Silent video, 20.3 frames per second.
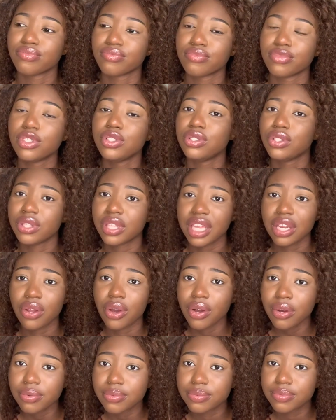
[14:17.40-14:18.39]
Do they
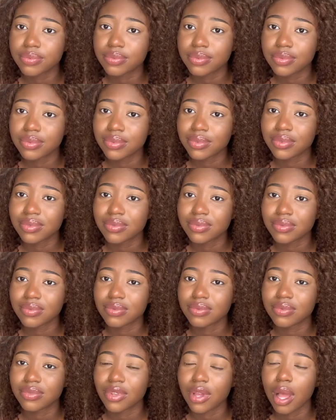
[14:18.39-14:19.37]
not?
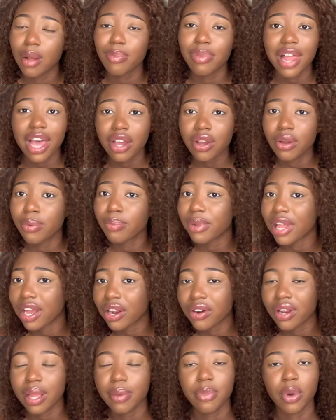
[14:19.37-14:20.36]
Black on black
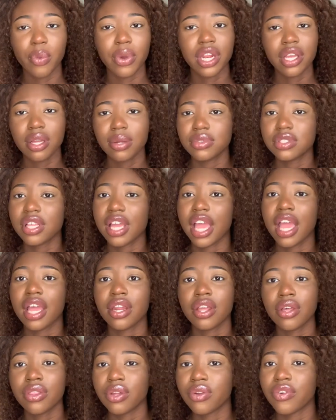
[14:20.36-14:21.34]
crime, but when it comes to any
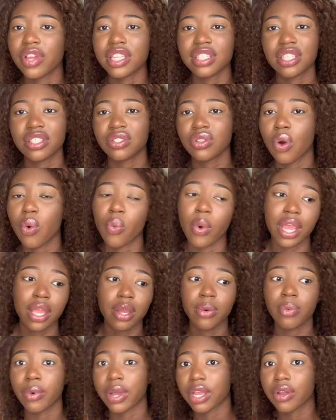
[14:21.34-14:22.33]
other race, it's not white on
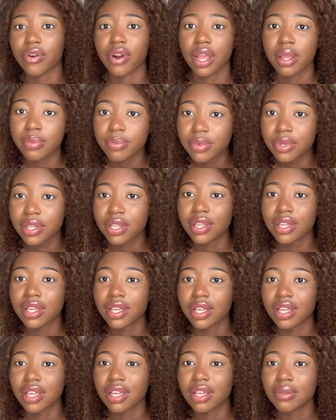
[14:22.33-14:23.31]
white crime.
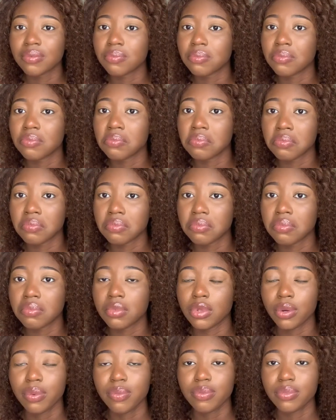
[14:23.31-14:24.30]

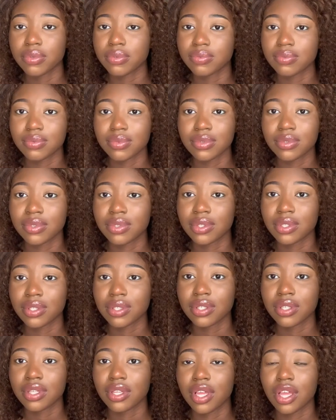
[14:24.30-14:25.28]
Nope.
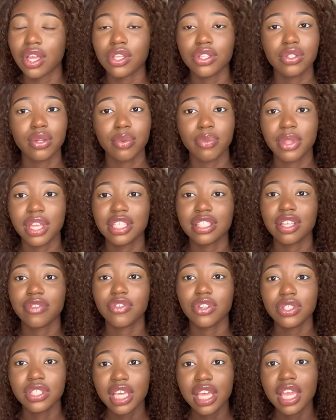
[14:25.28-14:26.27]
So please, if you
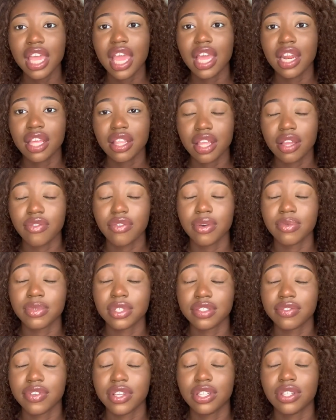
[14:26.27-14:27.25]
take anything from this
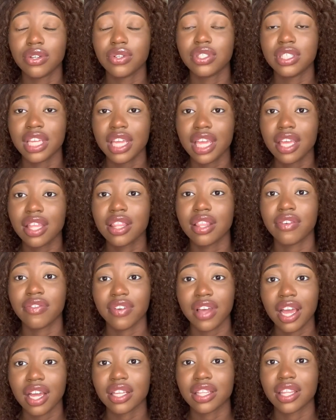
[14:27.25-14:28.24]
video, take the
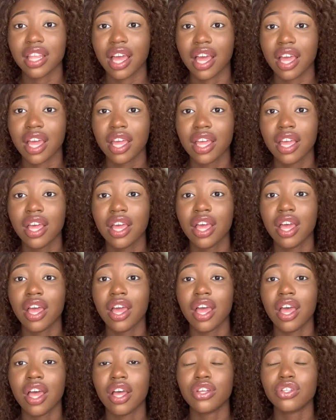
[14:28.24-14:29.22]
fact that
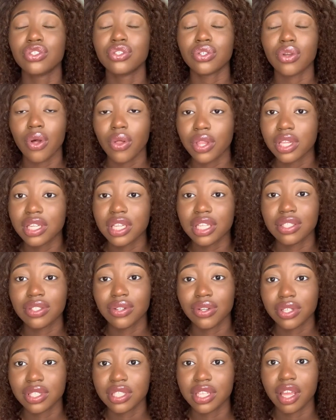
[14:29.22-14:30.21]
Scotland is not
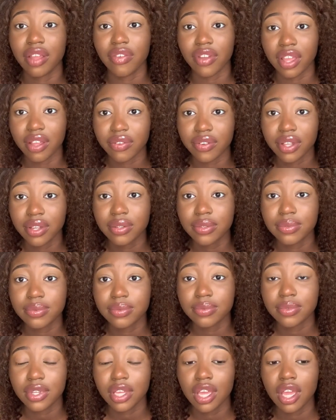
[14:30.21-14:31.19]
a safe haven,
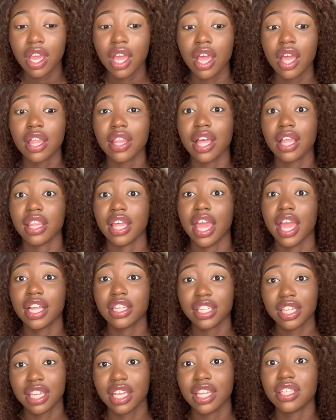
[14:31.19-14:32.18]
that the
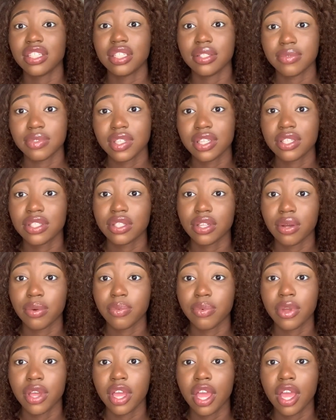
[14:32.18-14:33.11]
education system